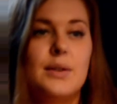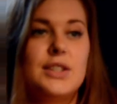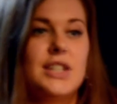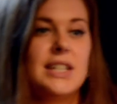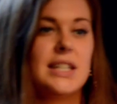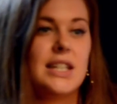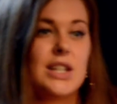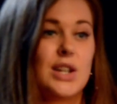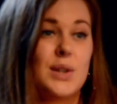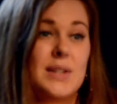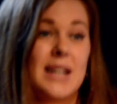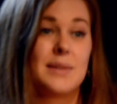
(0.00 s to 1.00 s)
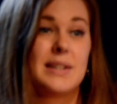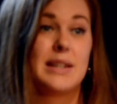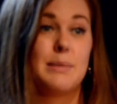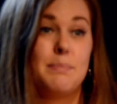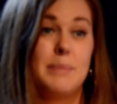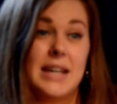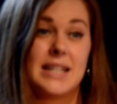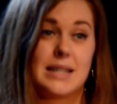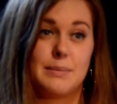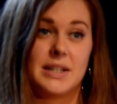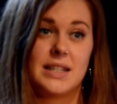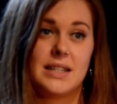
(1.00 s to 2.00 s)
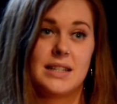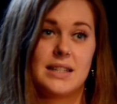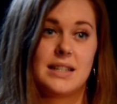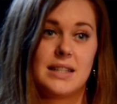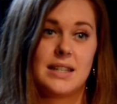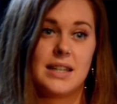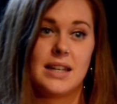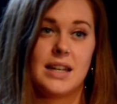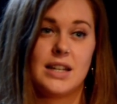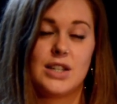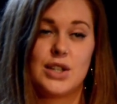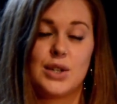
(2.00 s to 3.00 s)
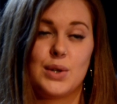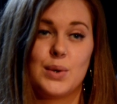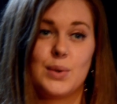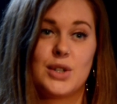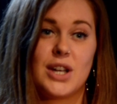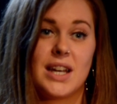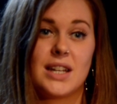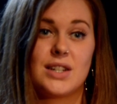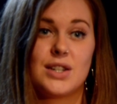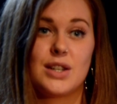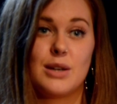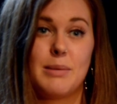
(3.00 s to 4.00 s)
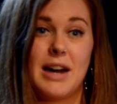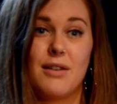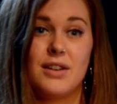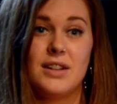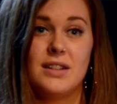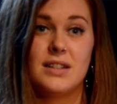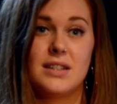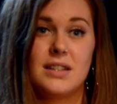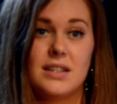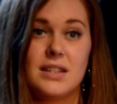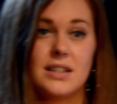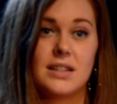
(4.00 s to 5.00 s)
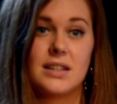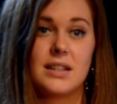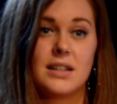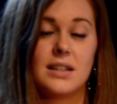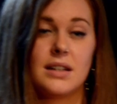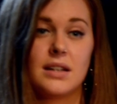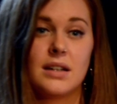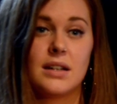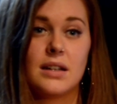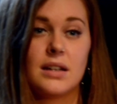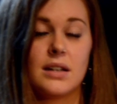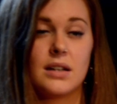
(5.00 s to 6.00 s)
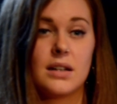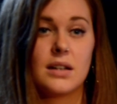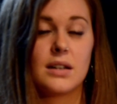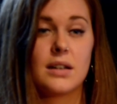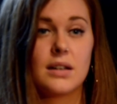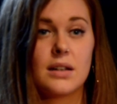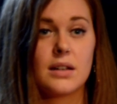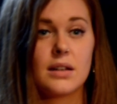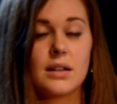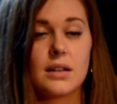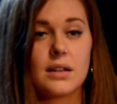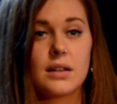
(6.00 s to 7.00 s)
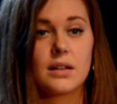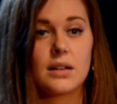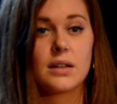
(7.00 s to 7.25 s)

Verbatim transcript: just need to go down to the basement to change the banner. Could you take the